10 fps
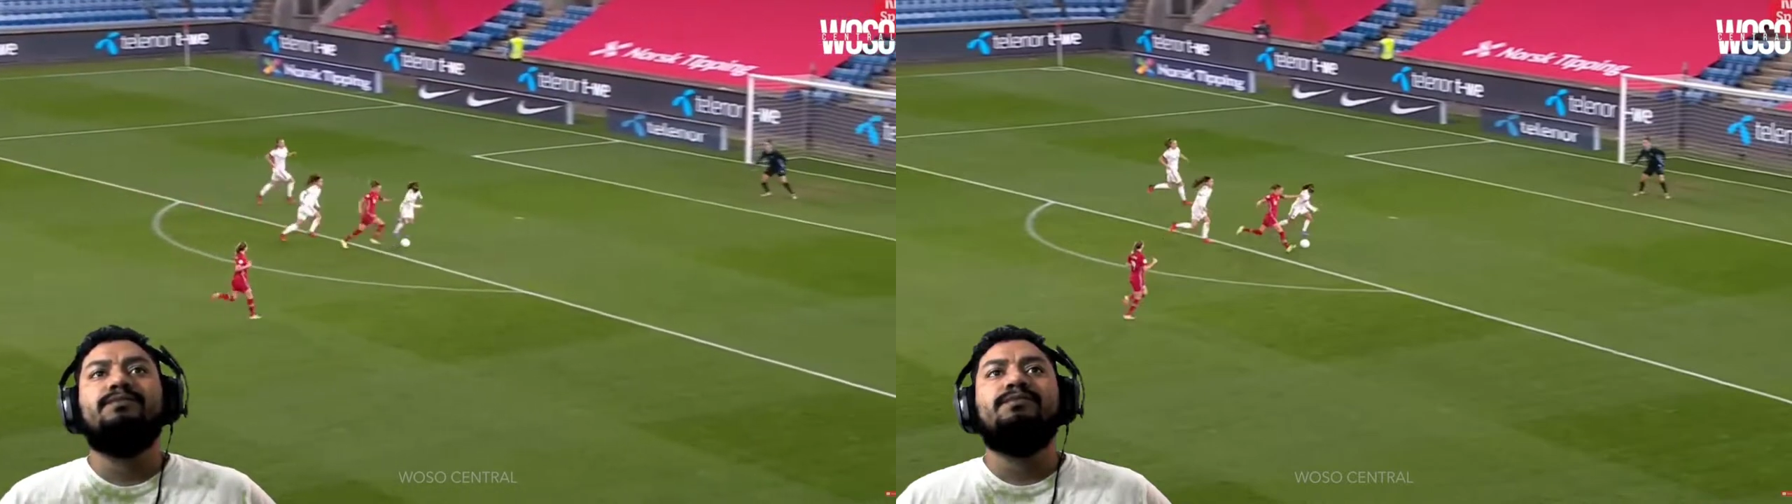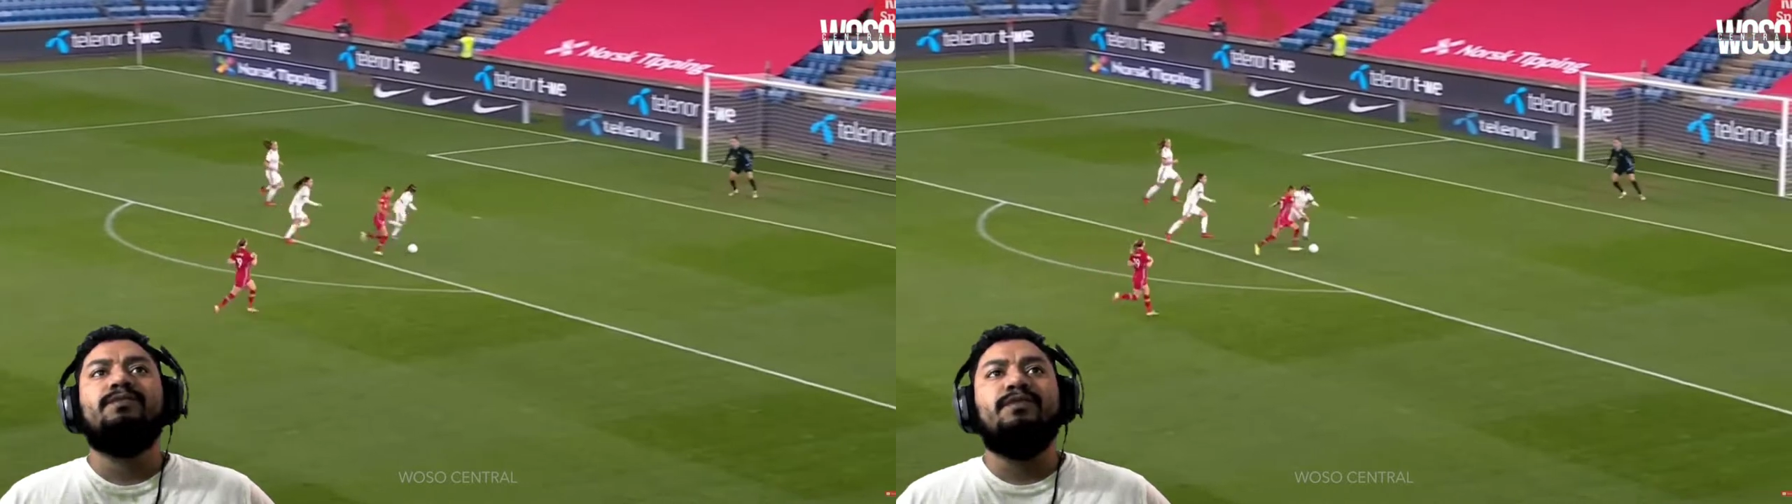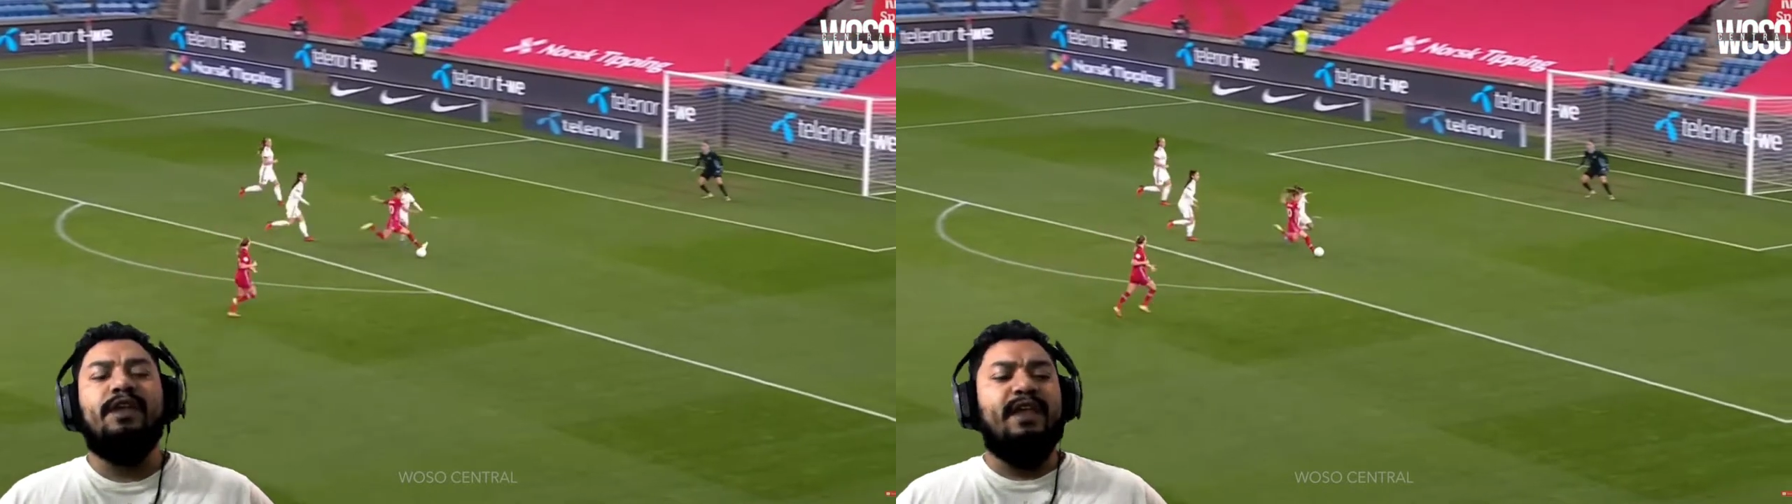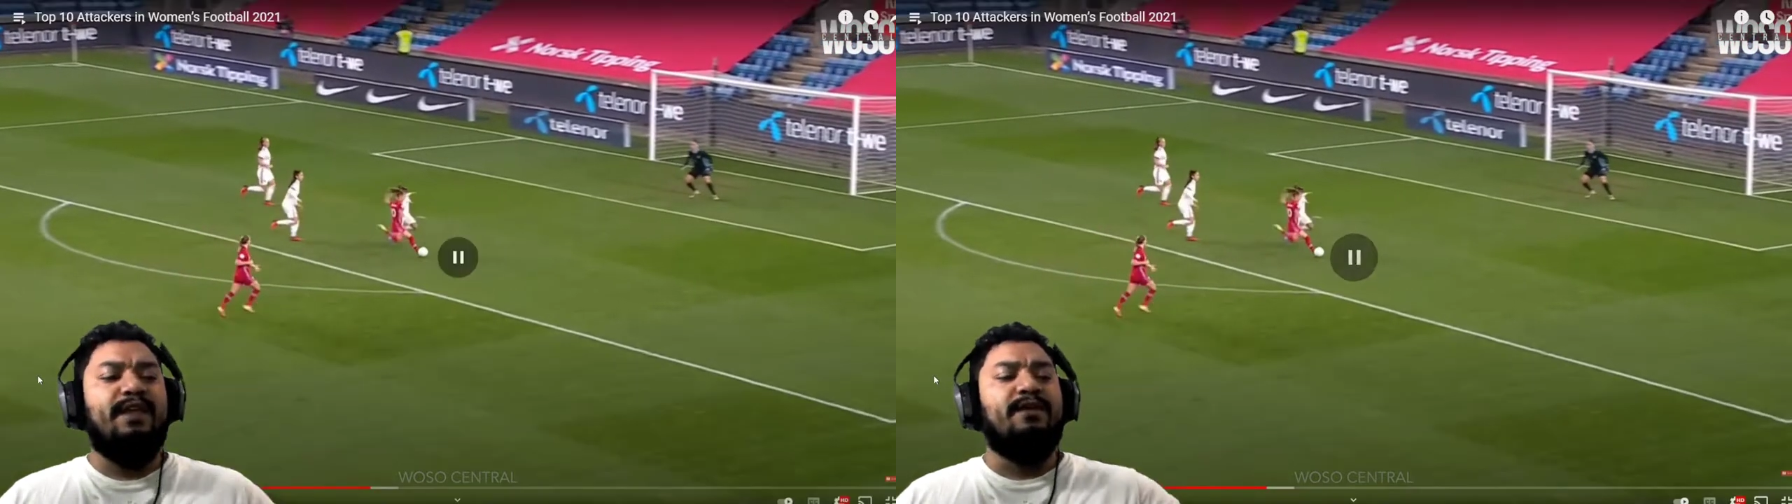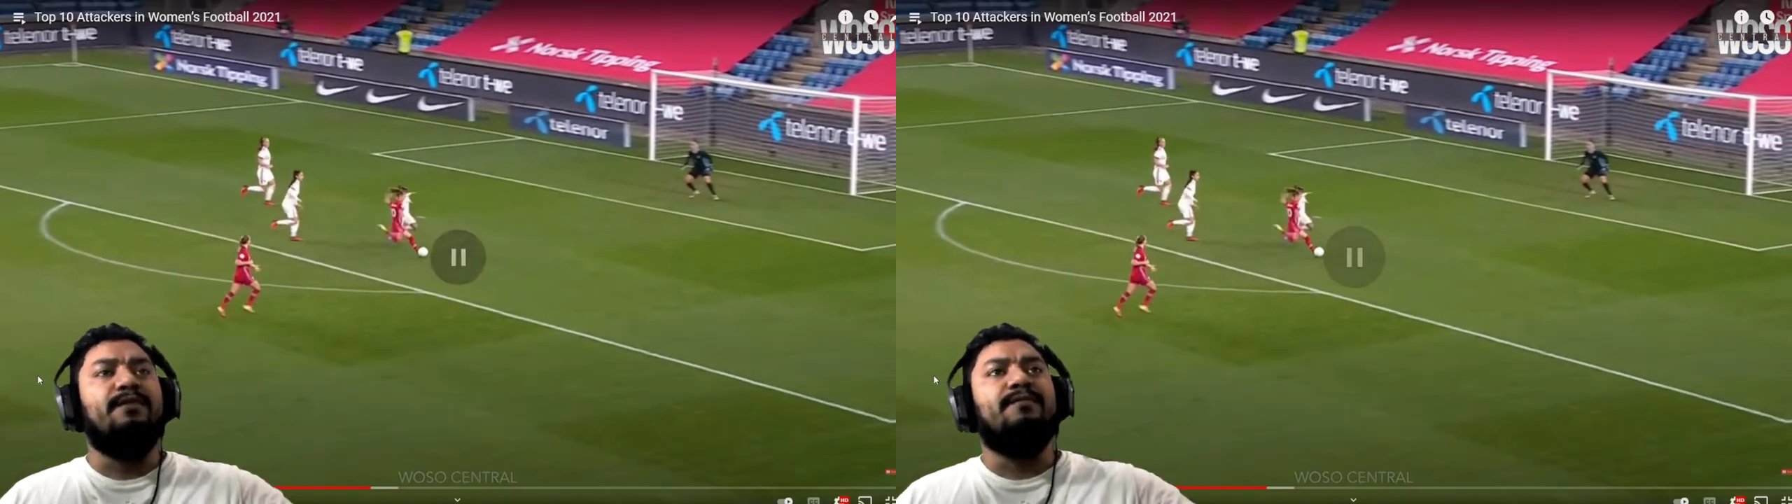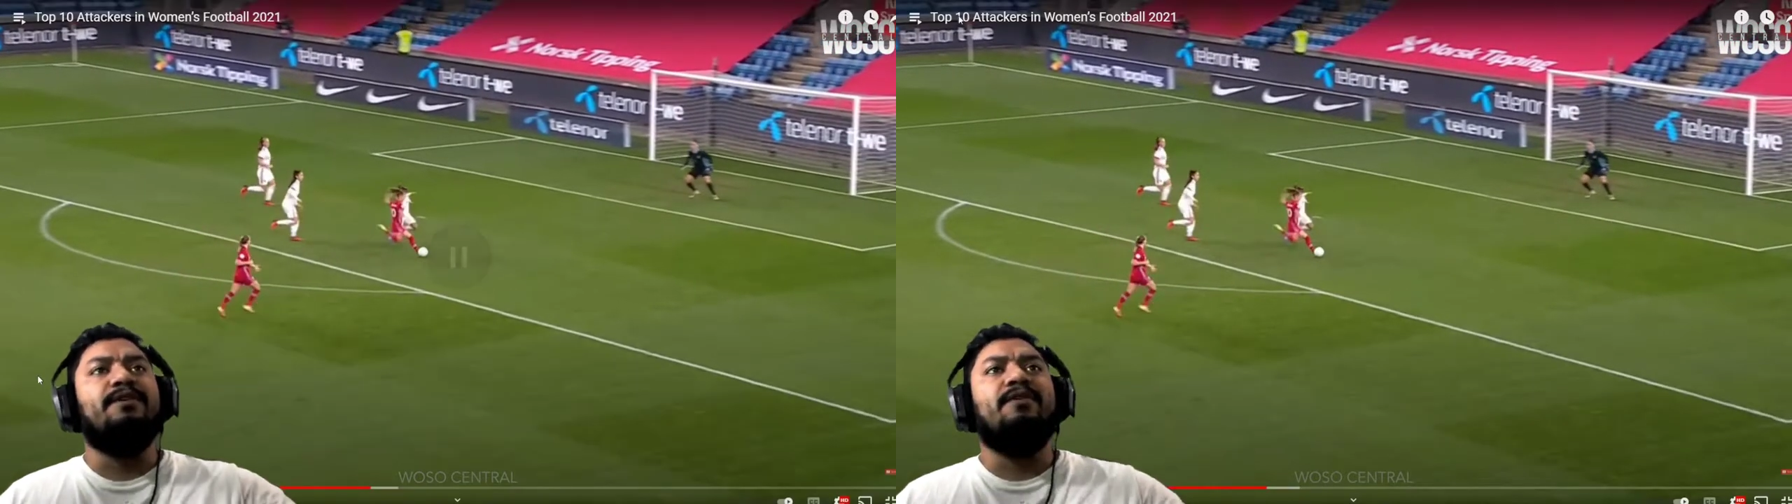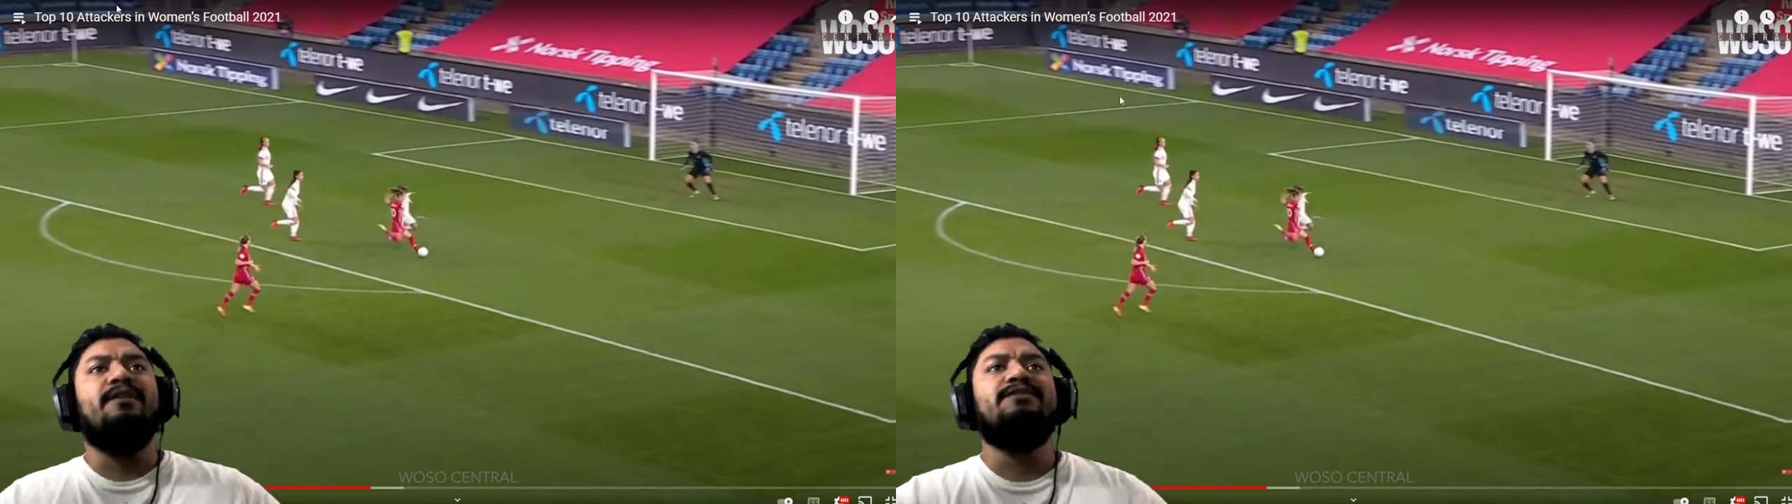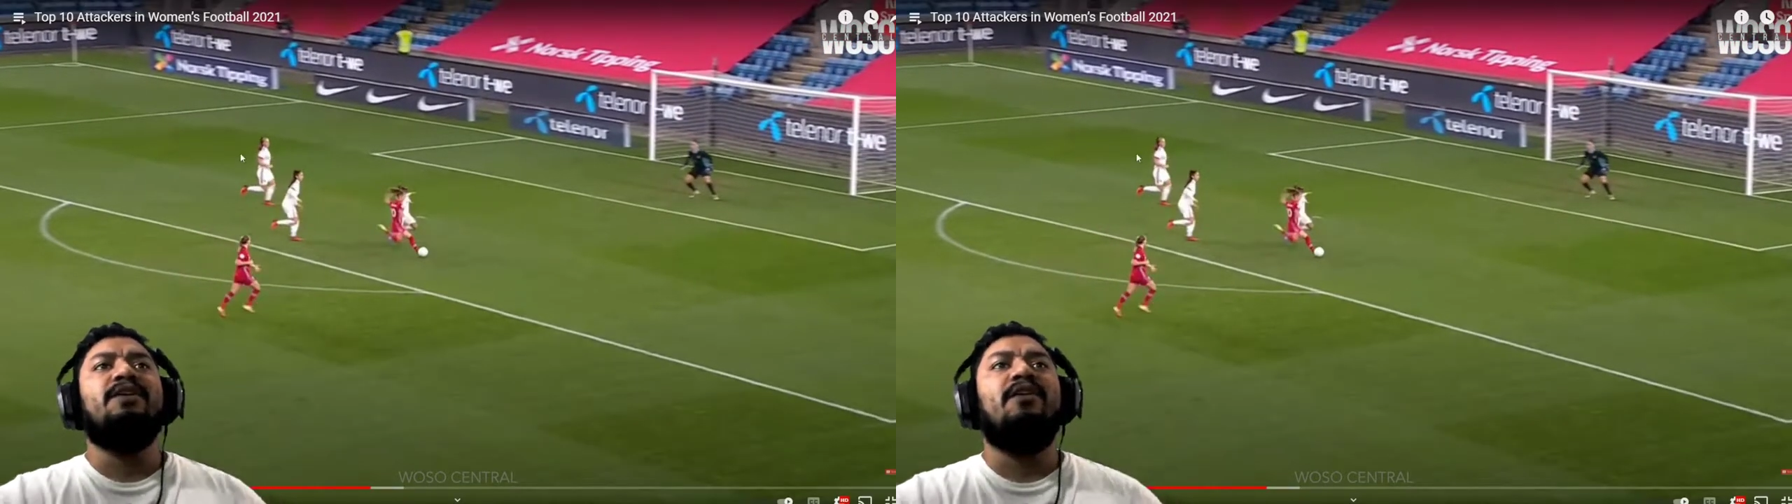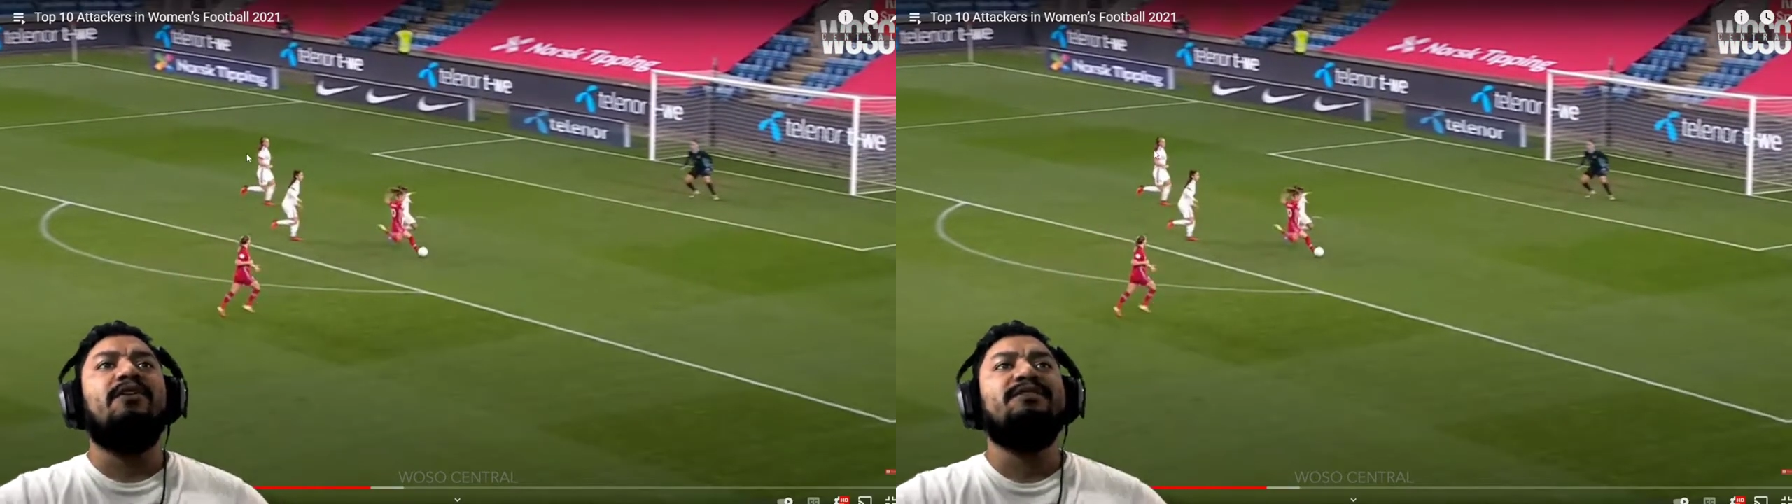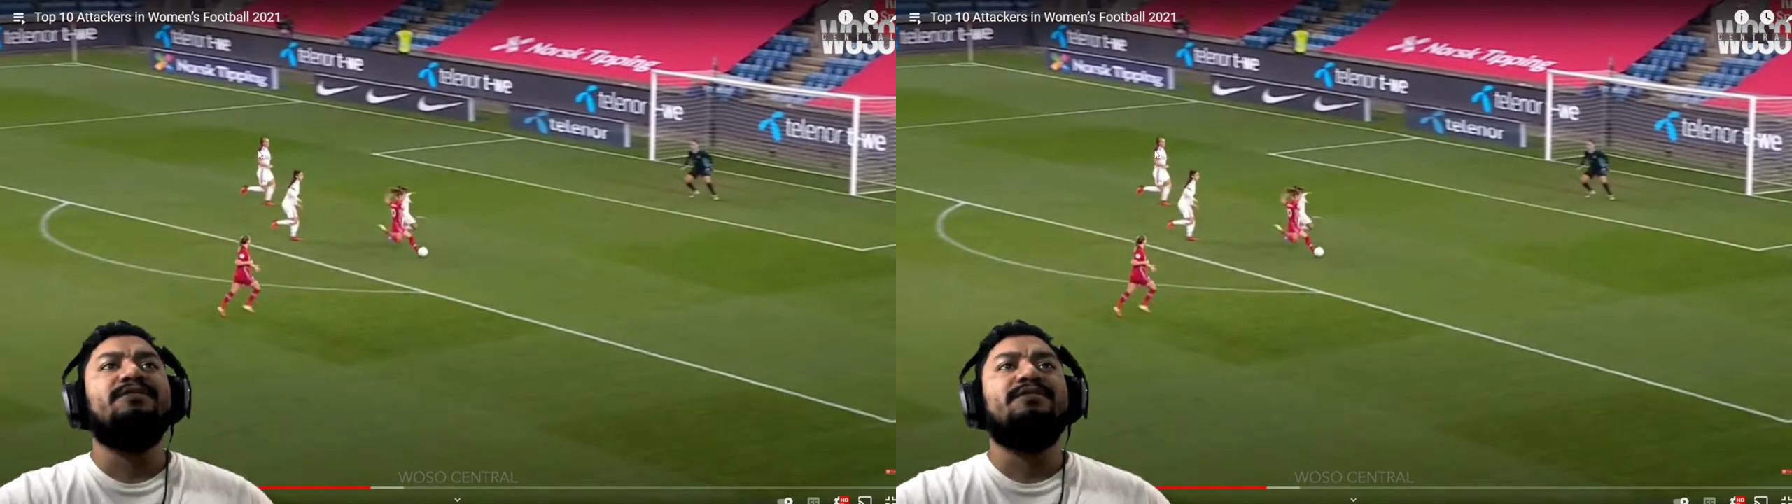Damn, yo, how tall is
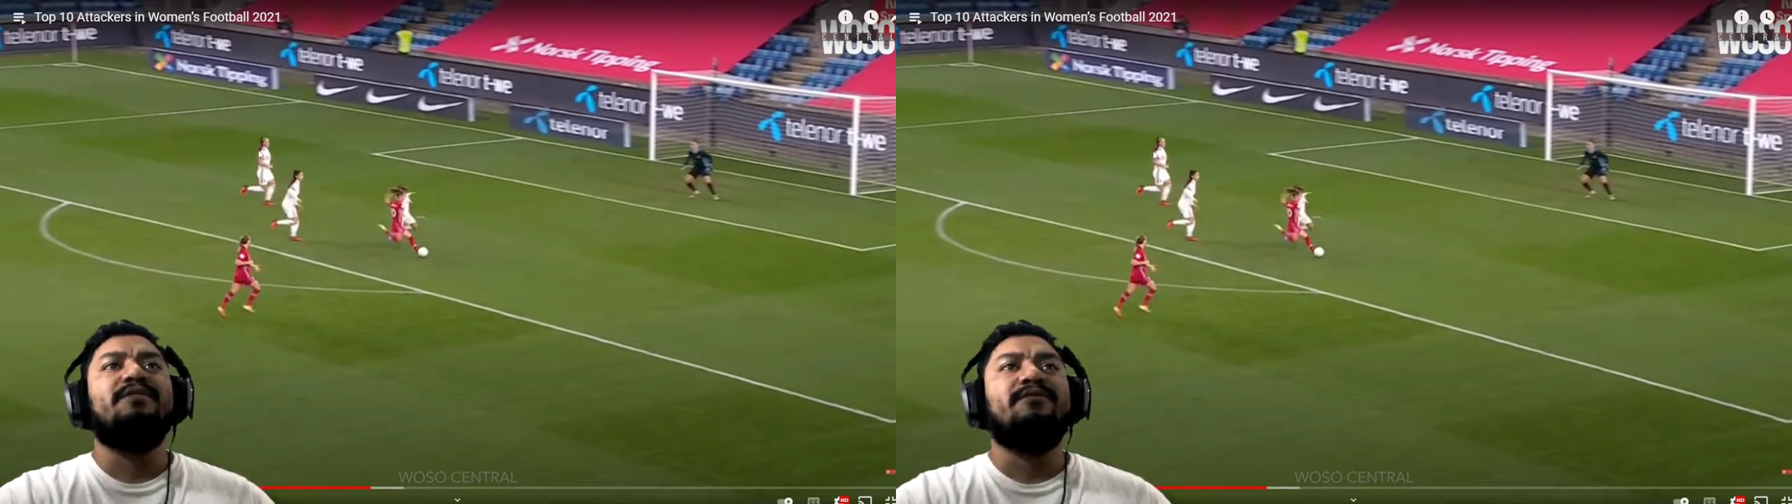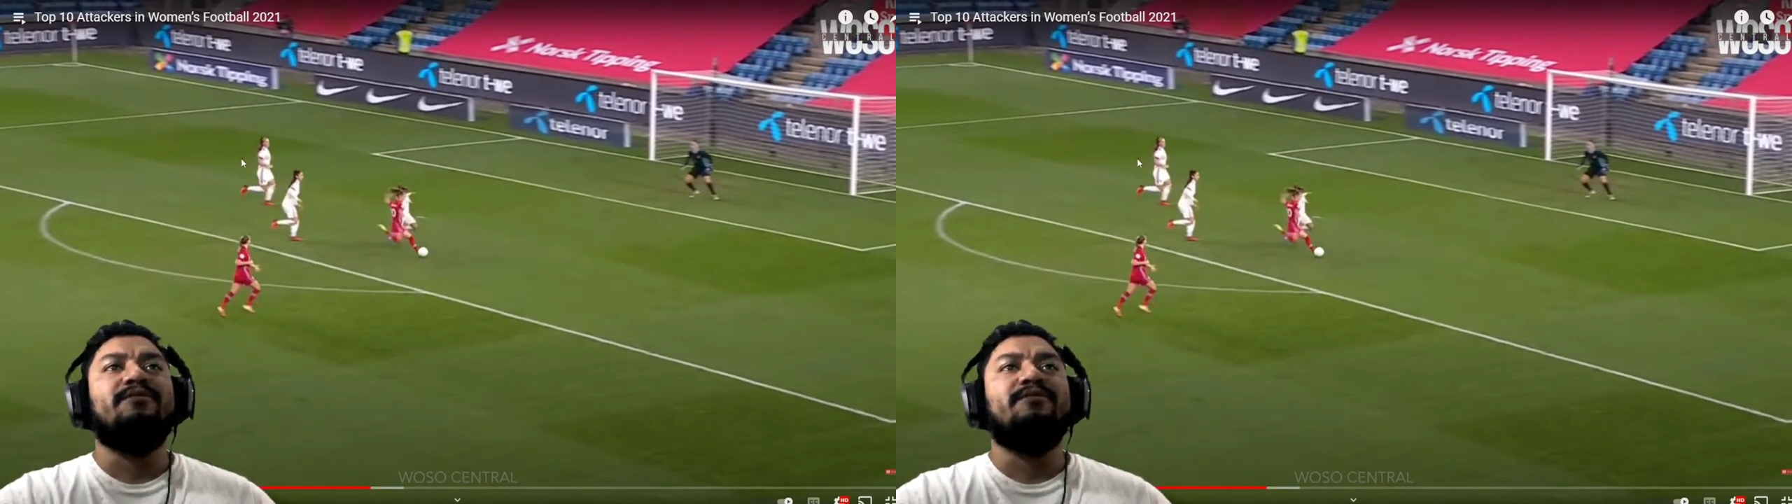this girl?